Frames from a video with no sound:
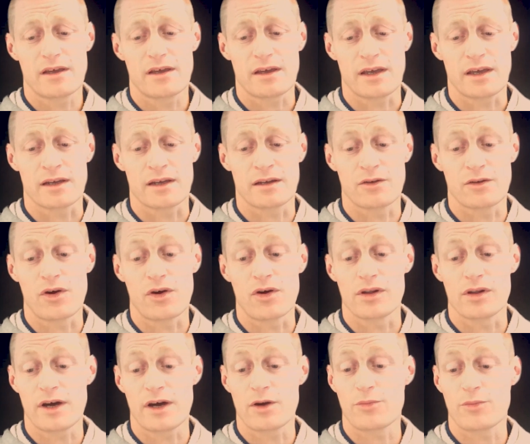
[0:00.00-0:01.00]
in
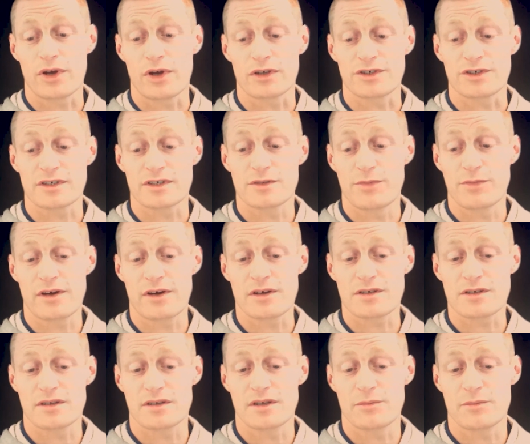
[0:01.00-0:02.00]
all our projects,
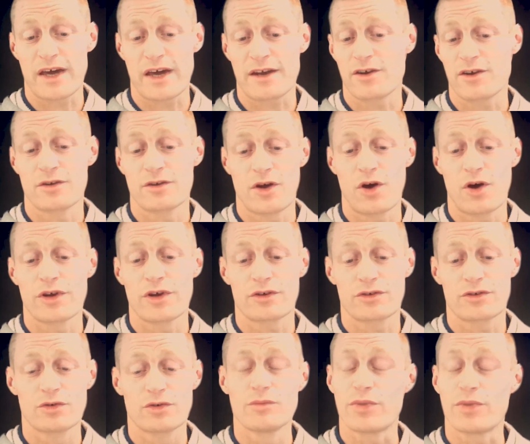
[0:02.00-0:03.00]
because the better you know
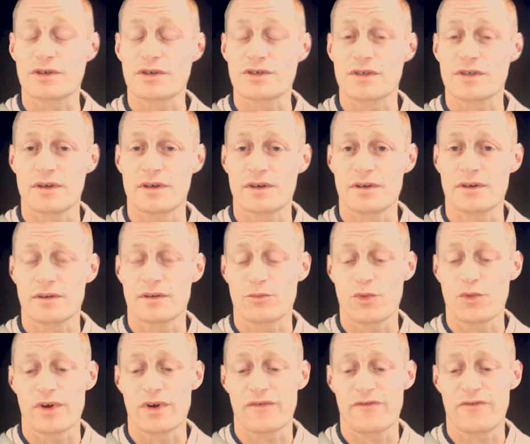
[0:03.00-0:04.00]
your toolbox, the
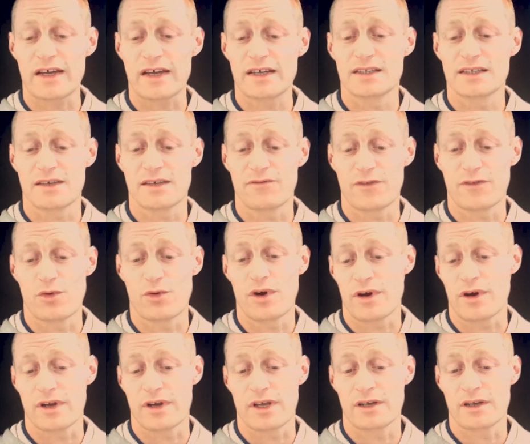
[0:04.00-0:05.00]
more effective you
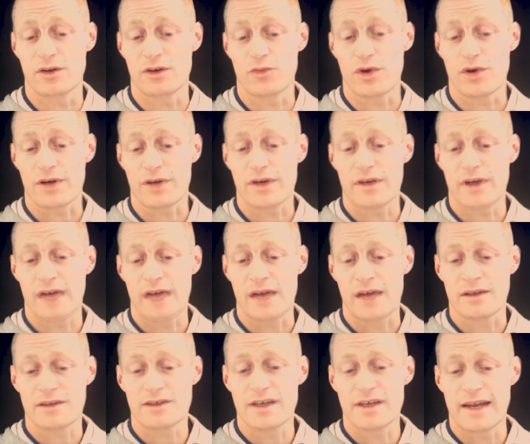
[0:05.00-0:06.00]
are in your work.
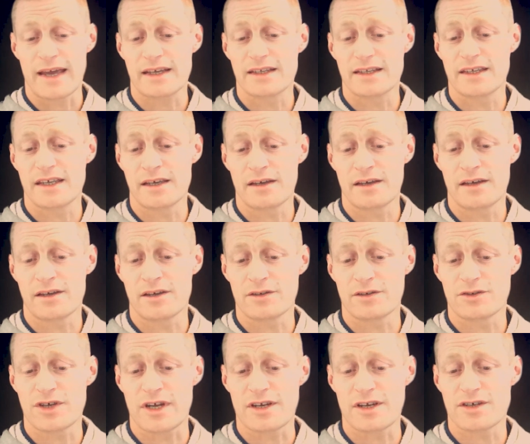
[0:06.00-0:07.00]
And selecting
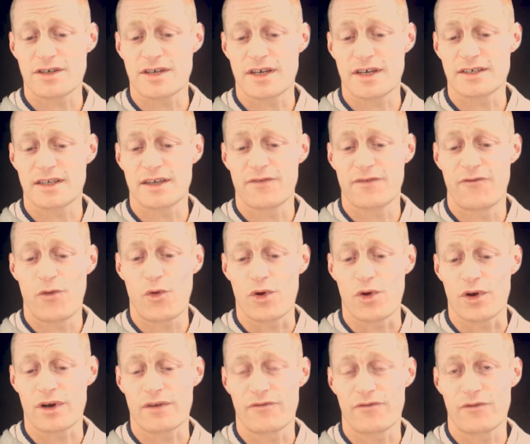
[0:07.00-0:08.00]

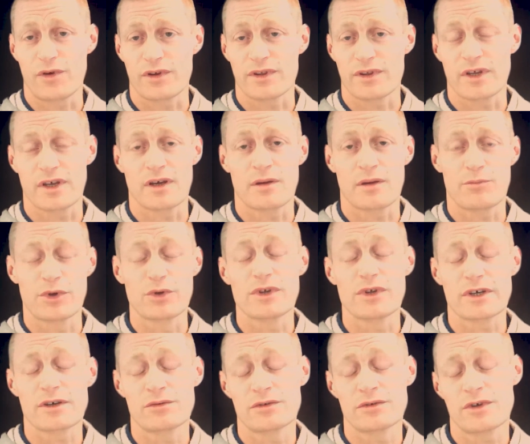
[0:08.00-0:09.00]
GENESIS64 for the
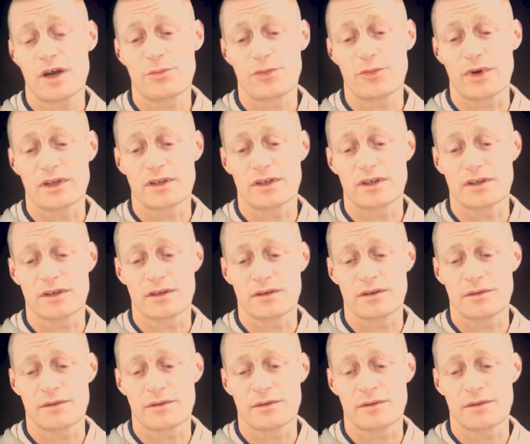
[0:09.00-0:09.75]
Blue Lagoon upgrade